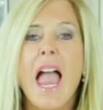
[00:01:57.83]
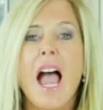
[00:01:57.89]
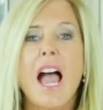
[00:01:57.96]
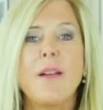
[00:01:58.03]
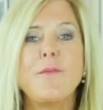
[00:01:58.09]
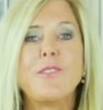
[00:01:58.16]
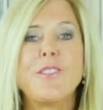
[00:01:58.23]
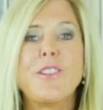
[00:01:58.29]

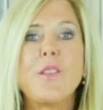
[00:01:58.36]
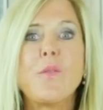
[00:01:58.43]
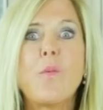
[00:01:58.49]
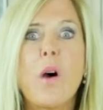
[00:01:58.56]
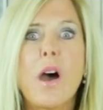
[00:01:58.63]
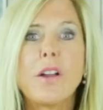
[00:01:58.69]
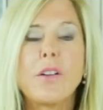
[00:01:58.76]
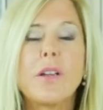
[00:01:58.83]
I'm doing the
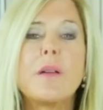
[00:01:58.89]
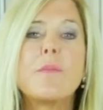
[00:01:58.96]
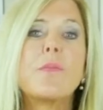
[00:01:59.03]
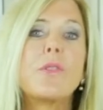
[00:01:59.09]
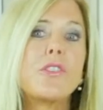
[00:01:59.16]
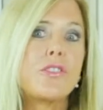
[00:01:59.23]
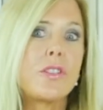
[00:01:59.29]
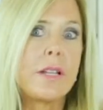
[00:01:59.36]
water
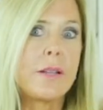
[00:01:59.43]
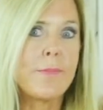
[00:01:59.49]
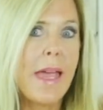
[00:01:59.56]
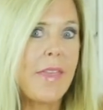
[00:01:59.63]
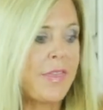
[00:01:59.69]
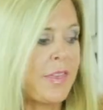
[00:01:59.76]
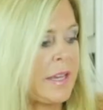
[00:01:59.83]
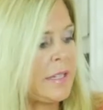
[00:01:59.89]
immersion
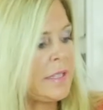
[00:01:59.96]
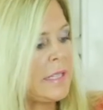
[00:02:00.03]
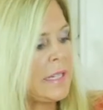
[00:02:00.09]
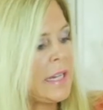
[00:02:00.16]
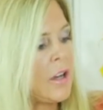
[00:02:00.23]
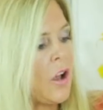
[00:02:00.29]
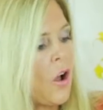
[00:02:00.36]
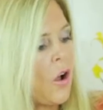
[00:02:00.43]
method to
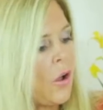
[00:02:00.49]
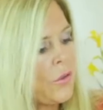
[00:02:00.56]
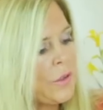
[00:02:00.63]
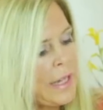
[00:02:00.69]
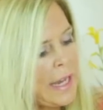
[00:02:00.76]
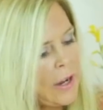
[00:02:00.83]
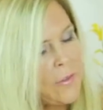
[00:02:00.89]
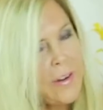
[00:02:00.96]
get all
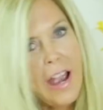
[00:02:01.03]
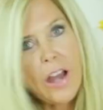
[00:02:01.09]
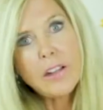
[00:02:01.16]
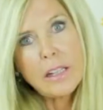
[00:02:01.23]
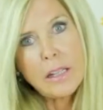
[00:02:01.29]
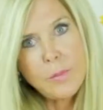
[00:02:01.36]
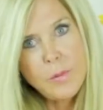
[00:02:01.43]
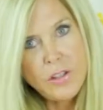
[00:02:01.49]
the air out,
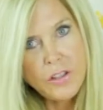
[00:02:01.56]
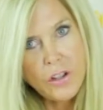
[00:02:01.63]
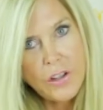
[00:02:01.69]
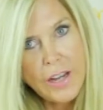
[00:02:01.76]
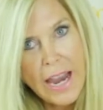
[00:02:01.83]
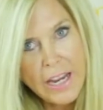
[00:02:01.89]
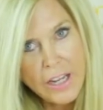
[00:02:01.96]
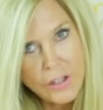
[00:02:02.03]
and let me show you
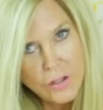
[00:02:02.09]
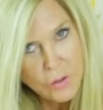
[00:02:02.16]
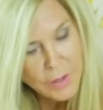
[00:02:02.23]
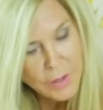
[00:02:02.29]
how you do